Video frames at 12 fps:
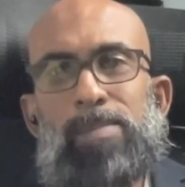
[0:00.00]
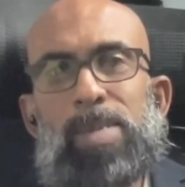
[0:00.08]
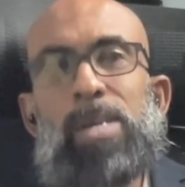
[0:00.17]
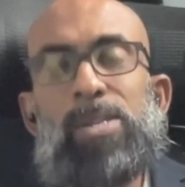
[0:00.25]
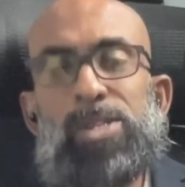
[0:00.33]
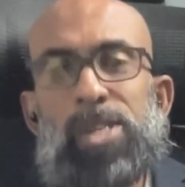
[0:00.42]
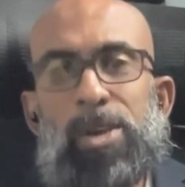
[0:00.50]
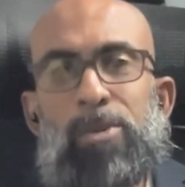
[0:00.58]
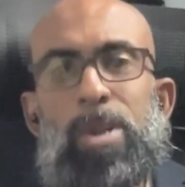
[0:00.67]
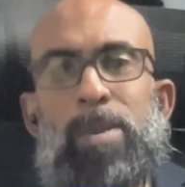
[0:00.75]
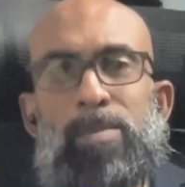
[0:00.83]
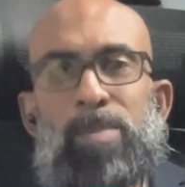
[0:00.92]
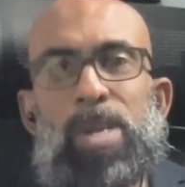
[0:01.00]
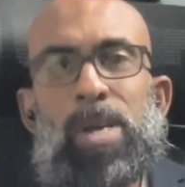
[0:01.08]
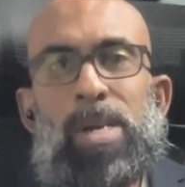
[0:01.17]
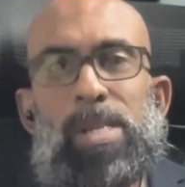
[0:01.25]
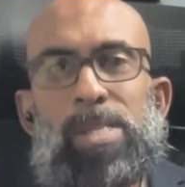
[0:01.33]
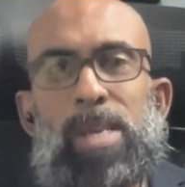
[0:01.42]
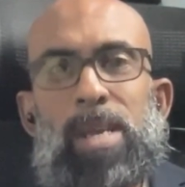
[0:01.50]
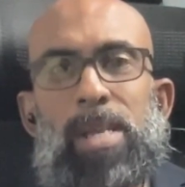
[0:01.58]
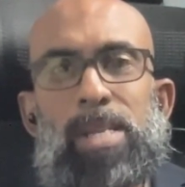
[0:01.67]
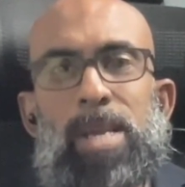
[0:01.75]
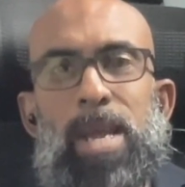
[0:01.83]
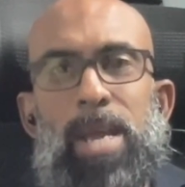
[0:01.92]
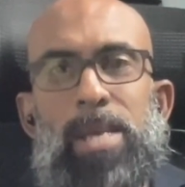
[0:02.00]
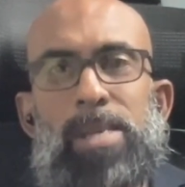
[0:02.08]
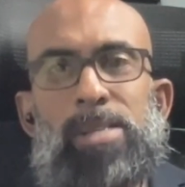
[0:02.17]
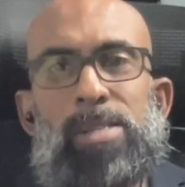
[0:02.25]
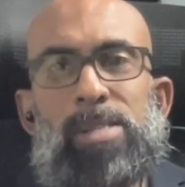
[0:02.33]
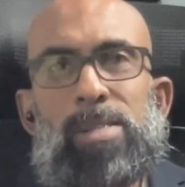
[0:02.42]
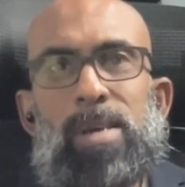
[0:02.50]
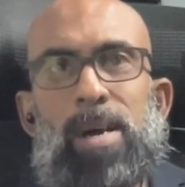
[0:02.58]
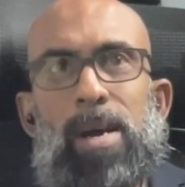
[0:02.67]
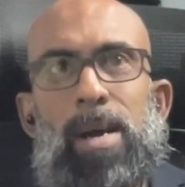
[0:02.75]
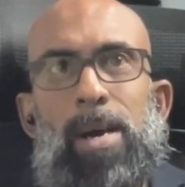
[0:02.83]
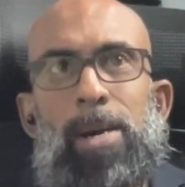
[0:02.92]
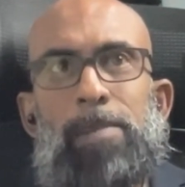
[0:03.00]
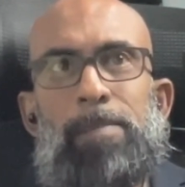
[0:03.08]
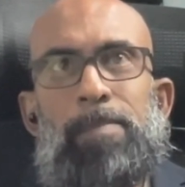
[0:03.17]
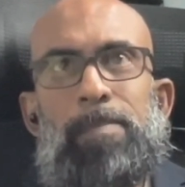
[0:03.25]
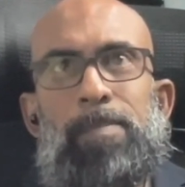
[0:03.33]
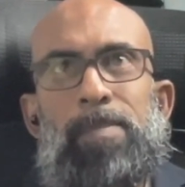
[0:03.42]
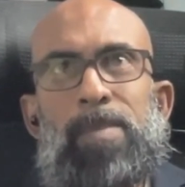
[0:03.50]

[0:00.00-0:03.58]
consider it because it is um,